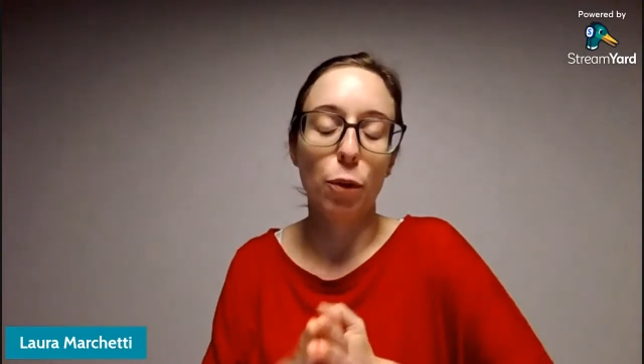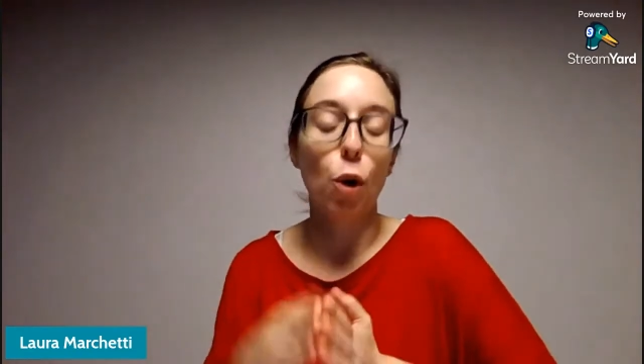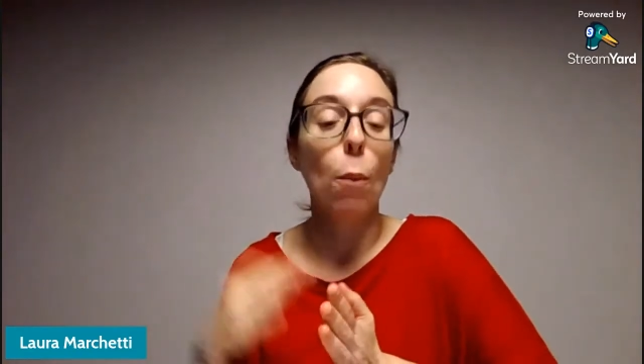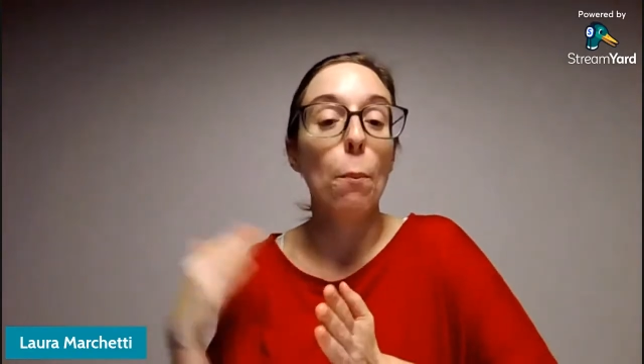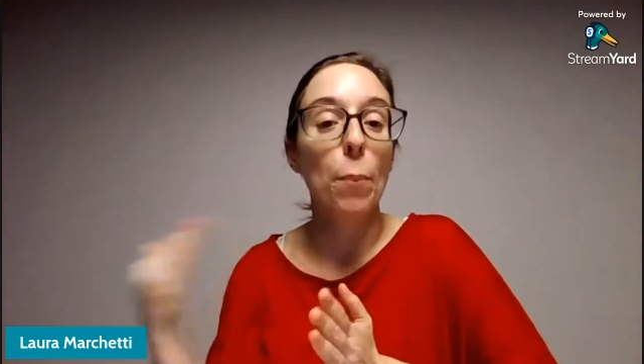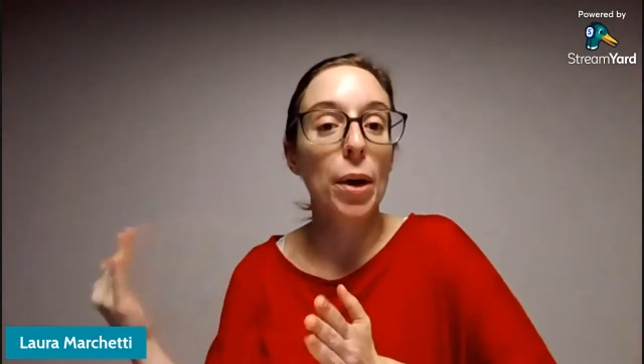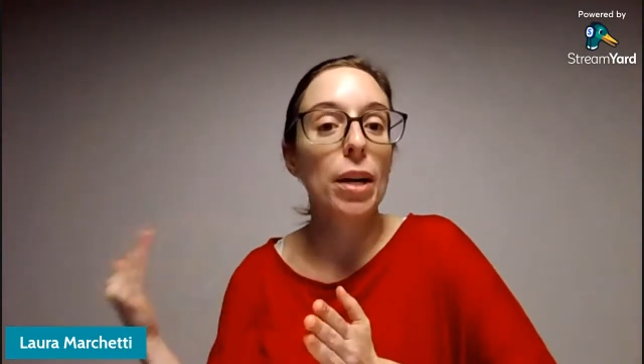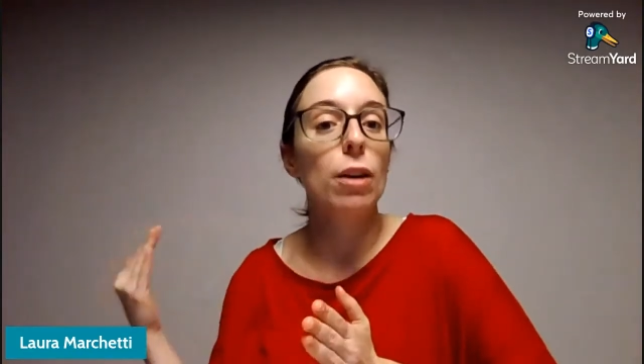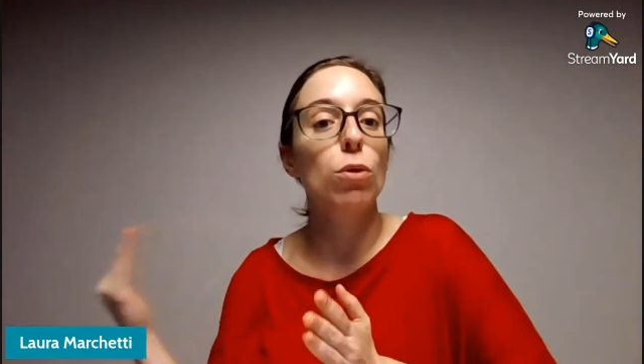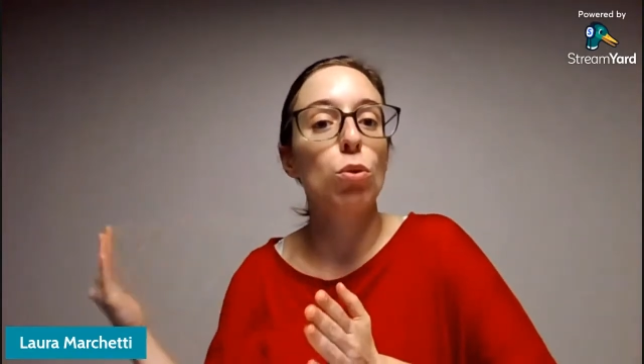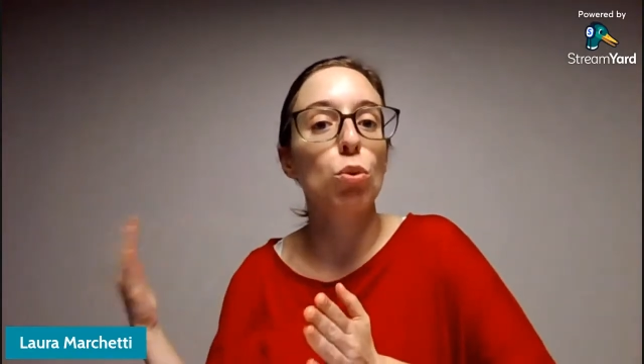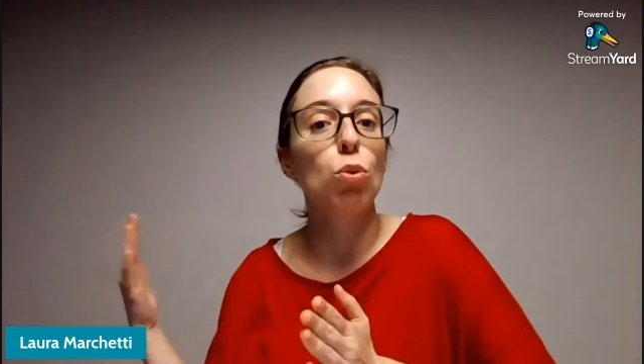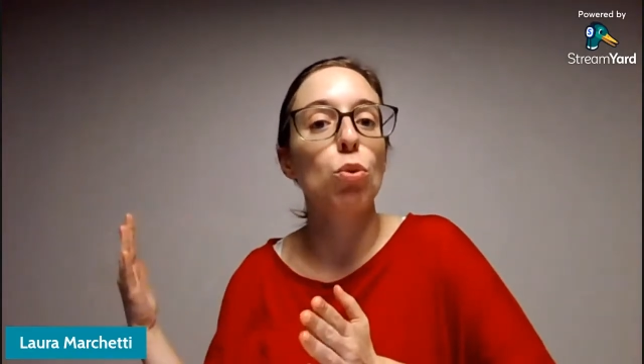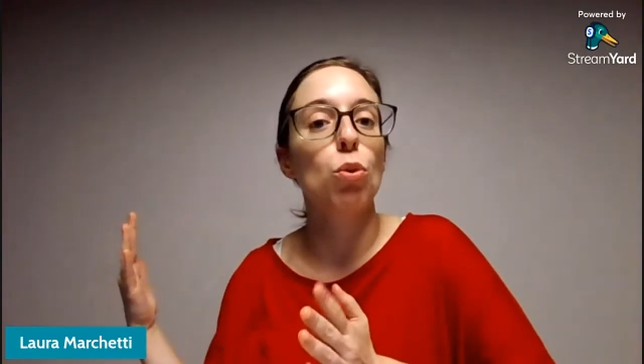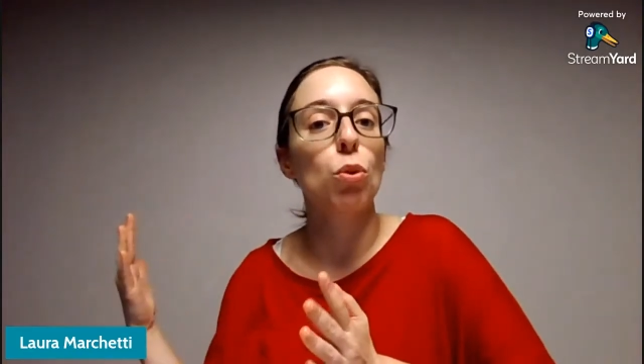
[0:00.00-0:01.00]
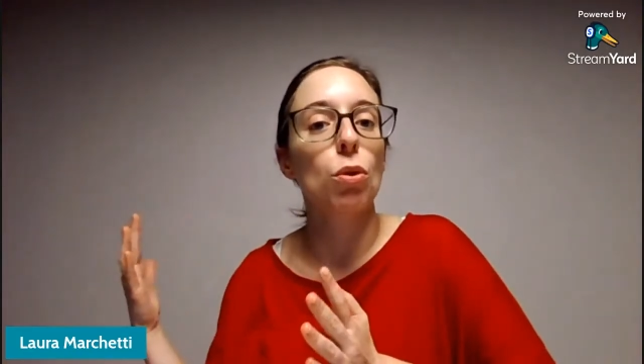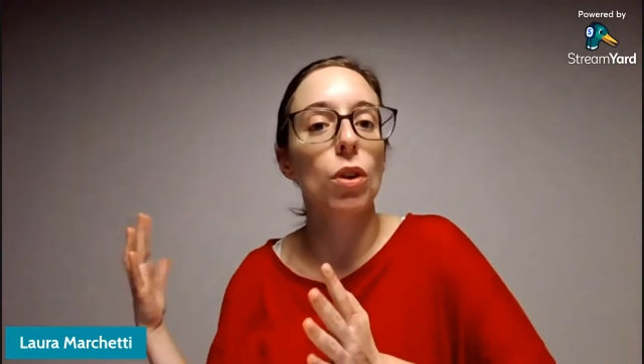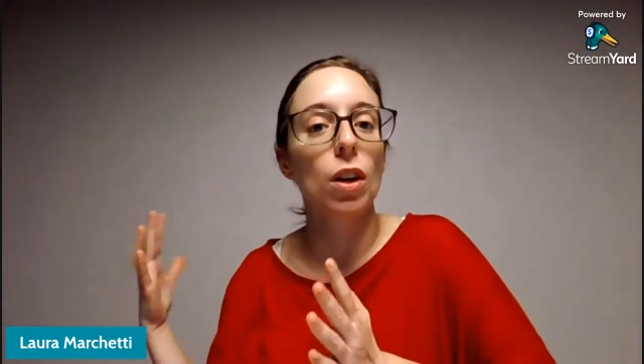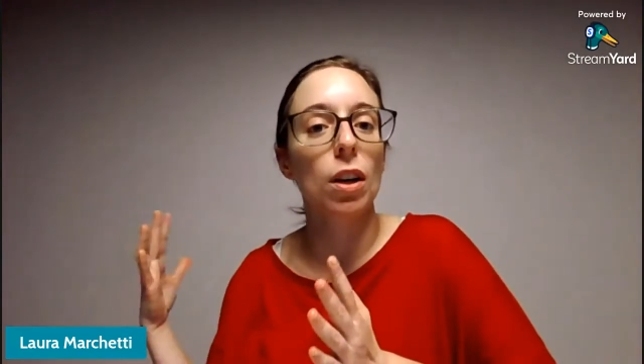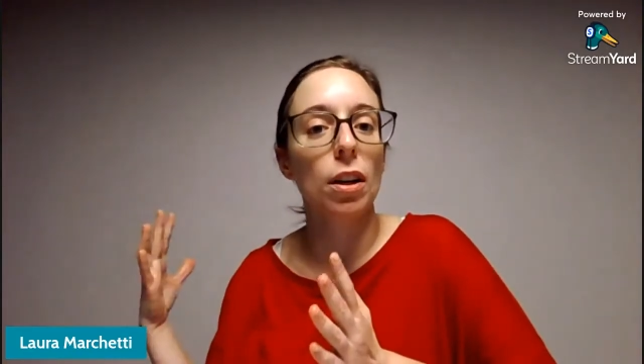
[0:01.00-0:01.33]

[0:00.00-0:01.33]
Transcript: compared to